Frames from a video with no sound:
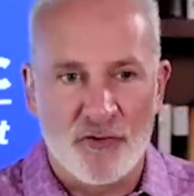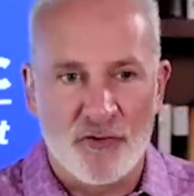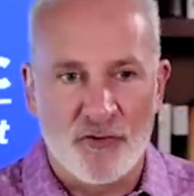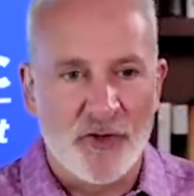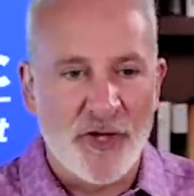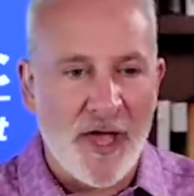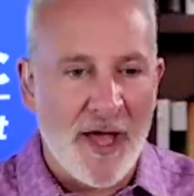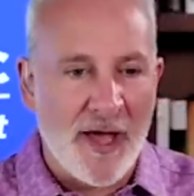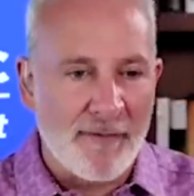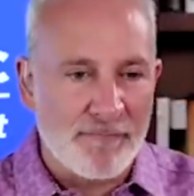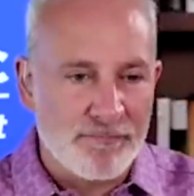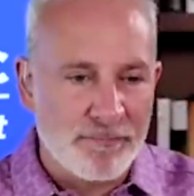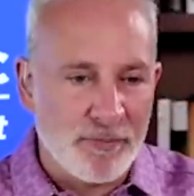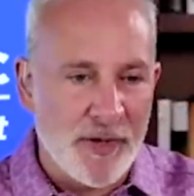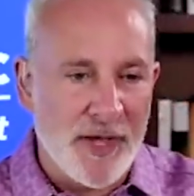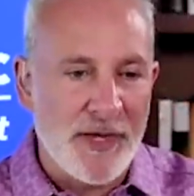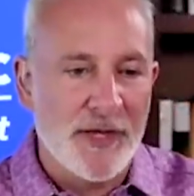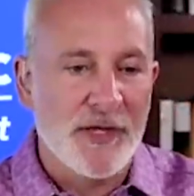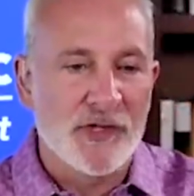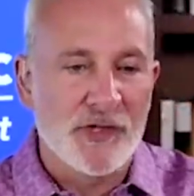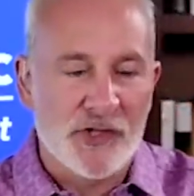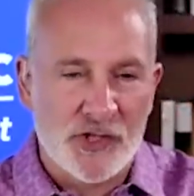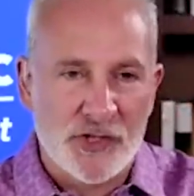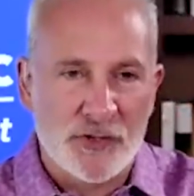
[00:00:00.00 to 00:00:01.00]
So you have
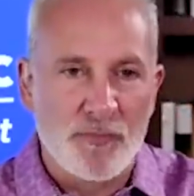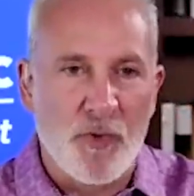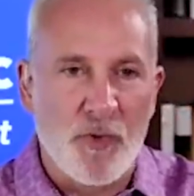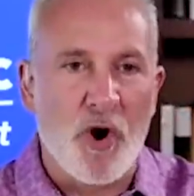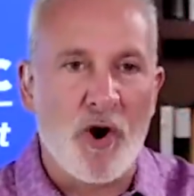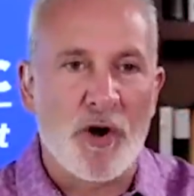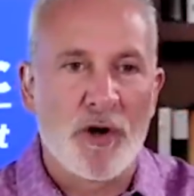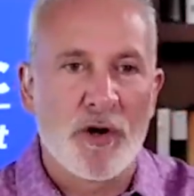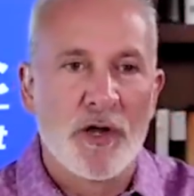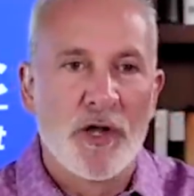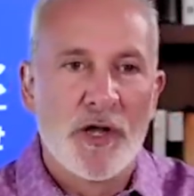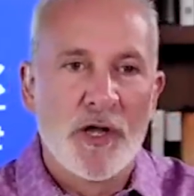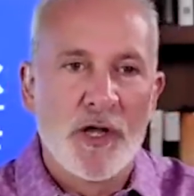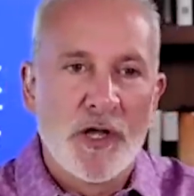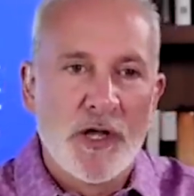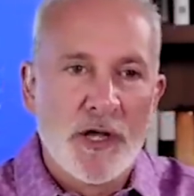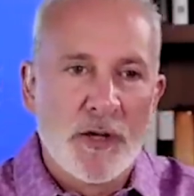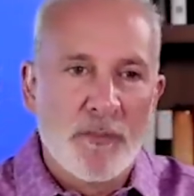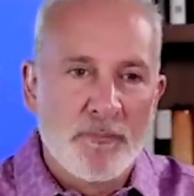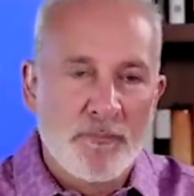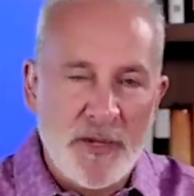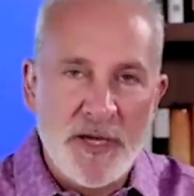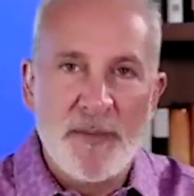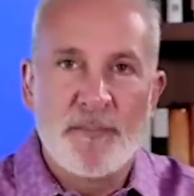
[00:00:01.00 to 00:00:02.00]
plenty of smart
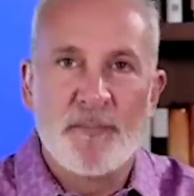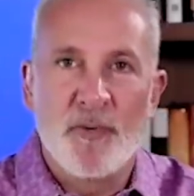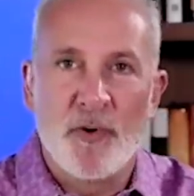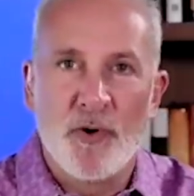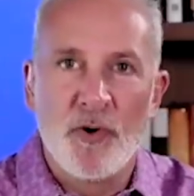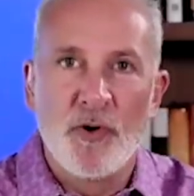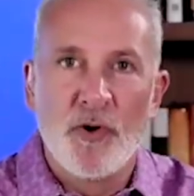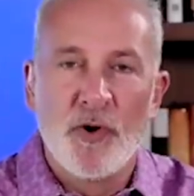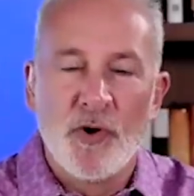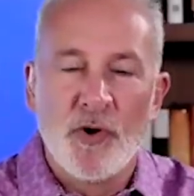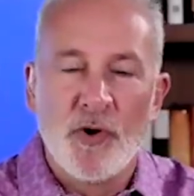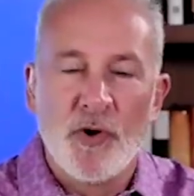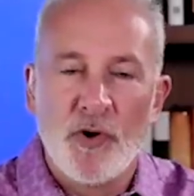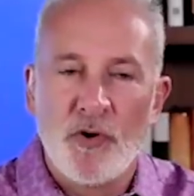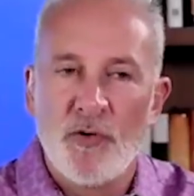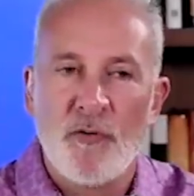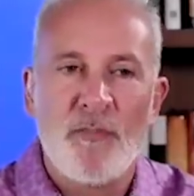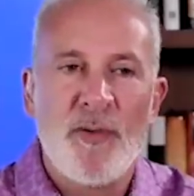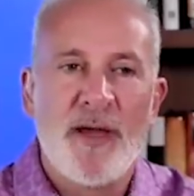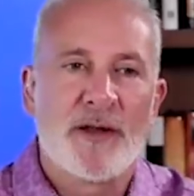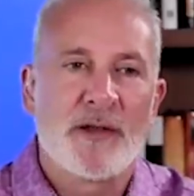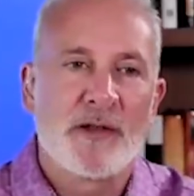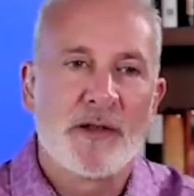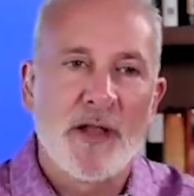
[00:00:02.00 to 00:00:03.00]
people who
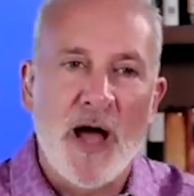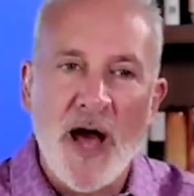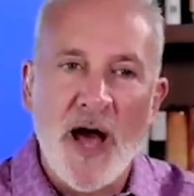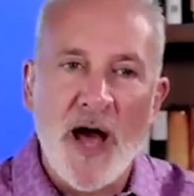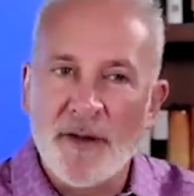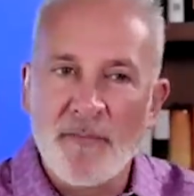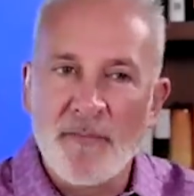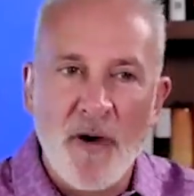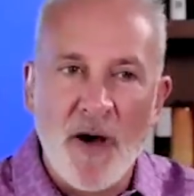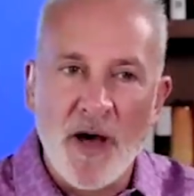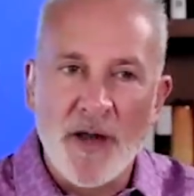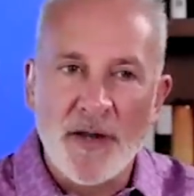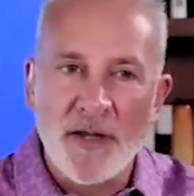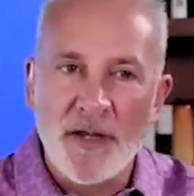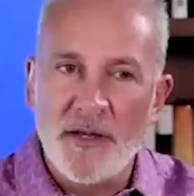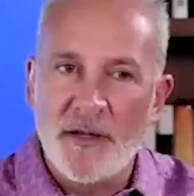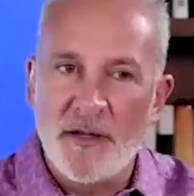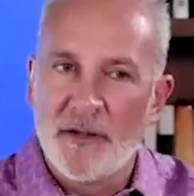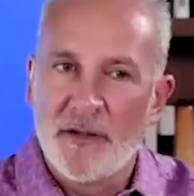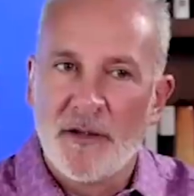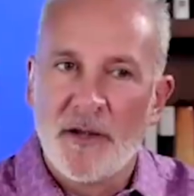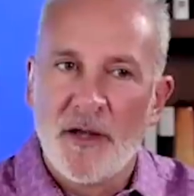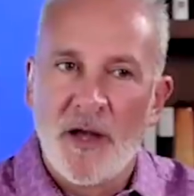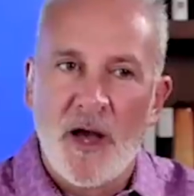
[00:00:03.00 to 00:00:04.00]
have made a lot of
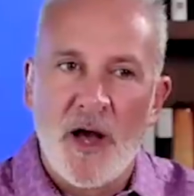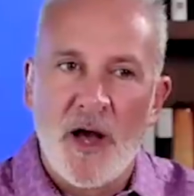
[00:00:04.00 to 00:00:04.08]
money